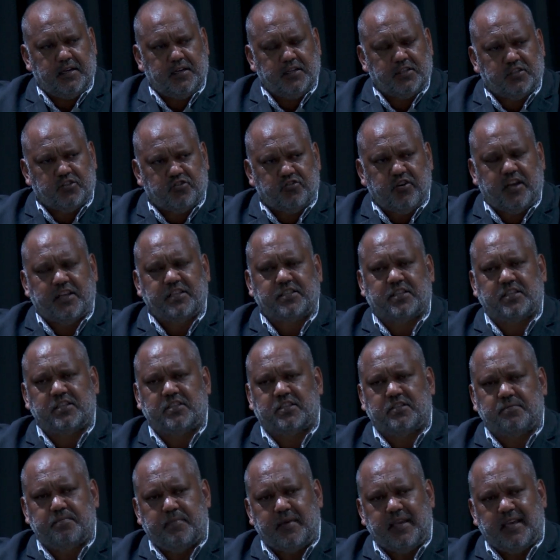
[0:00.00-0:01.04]

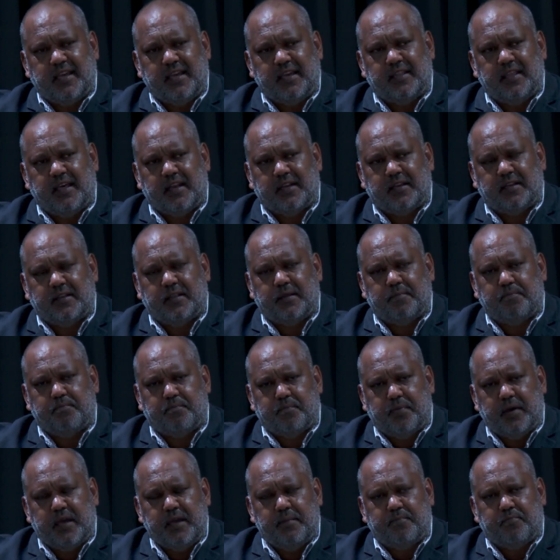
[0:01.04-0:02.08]
distresses me that the
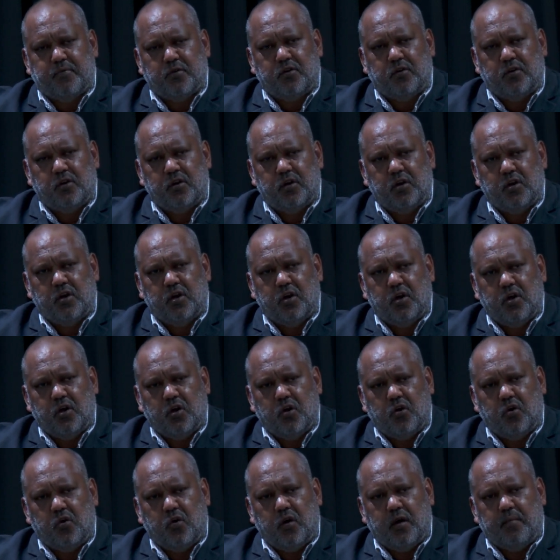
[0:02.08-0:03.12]
people
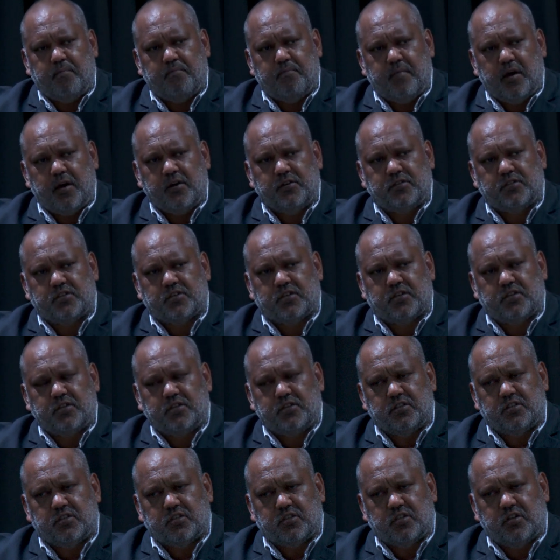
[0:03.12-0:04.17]
who are most
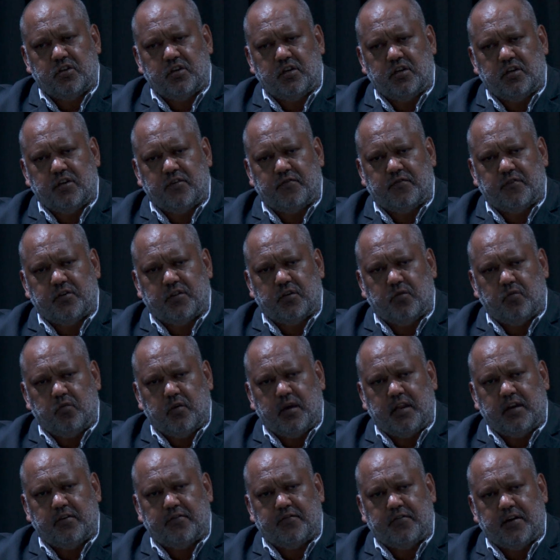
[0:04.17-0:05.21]
concerned for the
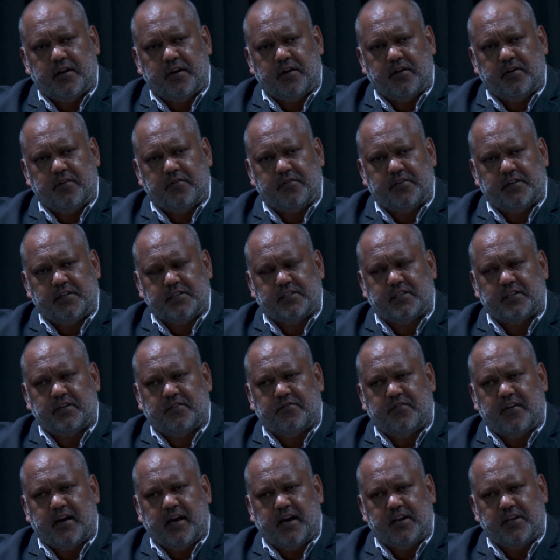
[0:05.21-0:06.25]
welfare of
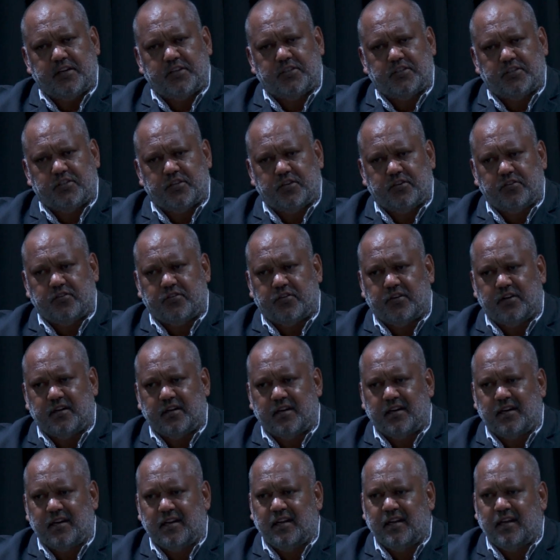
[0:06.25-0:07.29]
disadvantaged children,
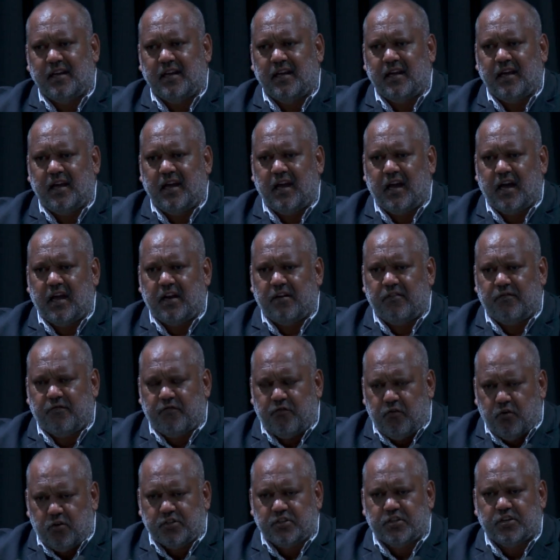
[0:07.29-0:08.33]

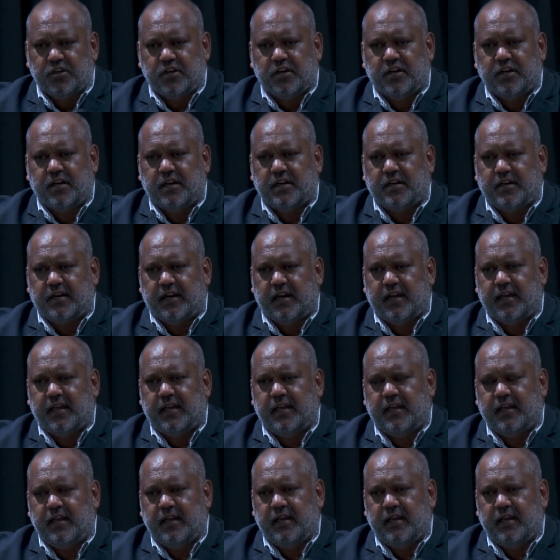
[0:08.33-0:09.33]
unfortunately,